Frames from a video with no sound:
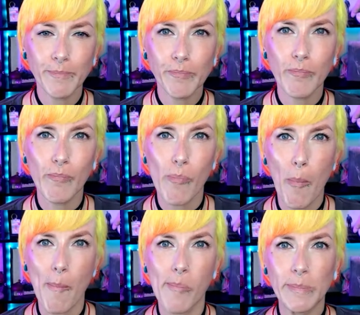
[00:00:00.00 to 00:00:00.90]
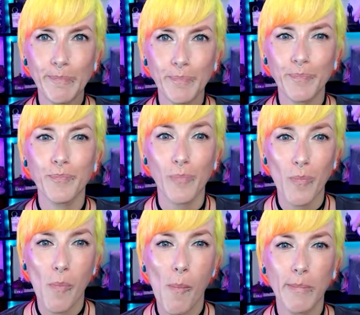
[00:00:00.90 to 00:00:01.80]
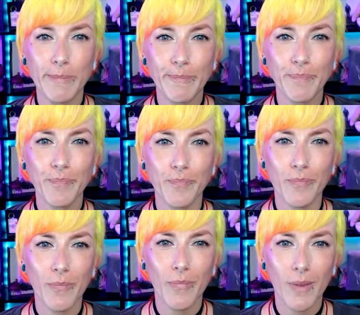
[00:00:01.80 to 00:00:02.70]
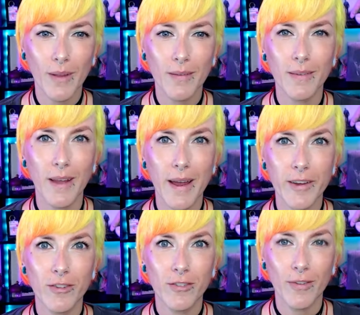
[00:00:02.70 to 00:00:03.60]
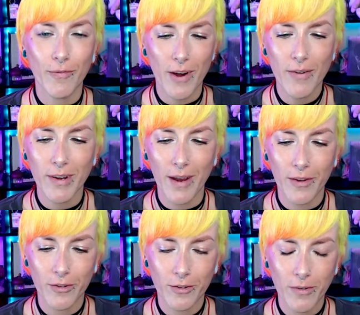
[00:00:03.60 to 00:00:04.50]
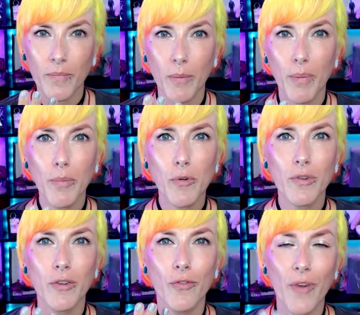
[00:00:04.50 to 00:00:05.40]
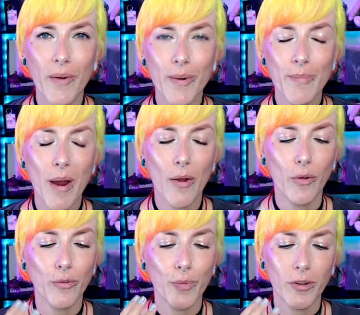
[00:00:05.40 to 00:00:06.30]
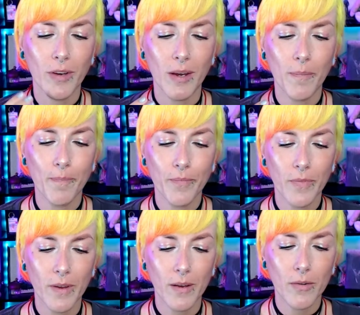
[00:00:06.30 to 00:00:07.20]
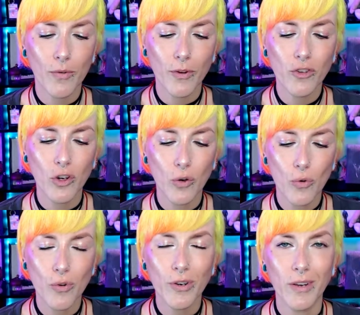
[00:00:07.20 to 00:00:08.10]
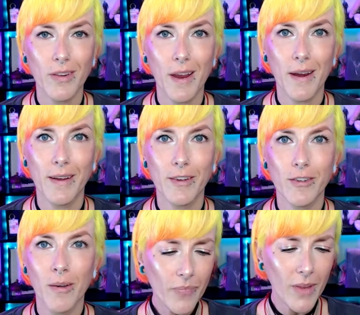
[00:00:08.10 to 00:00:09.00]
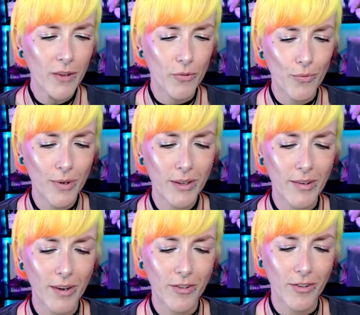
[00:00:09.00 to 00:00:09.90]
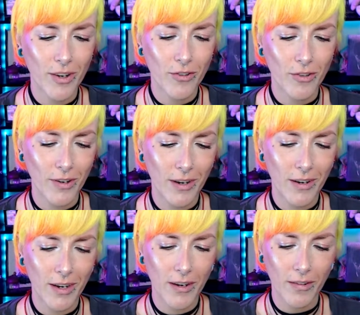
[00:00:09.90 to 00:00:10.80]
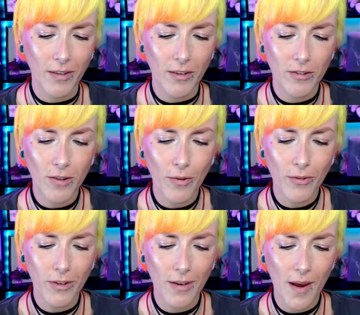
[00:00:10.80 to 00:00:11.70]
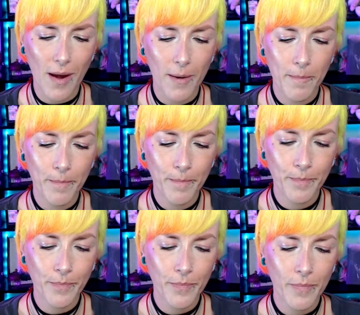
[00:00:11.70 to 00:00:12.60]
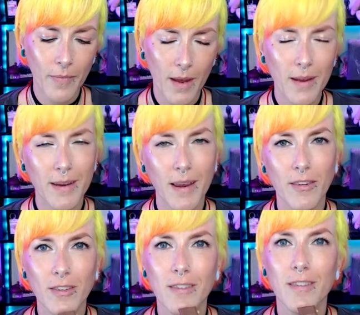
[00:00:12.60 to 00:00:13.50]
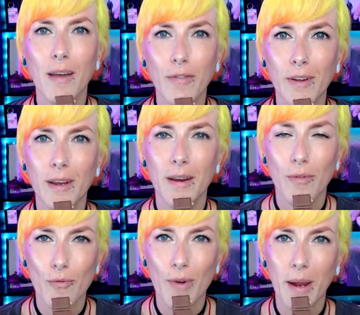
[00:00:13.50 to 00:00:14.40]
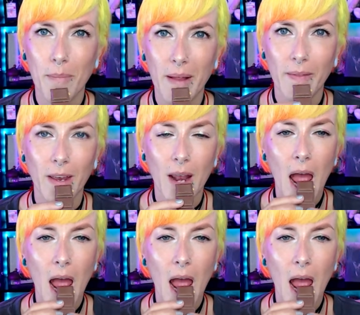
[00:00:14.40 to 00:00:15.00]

Mmm. Mmm. Nice. Very nice. The popcorn is very mild, but the crunchy corn in there is a really nice addition, and then you got that salt in there. Yes, definitely recommend it.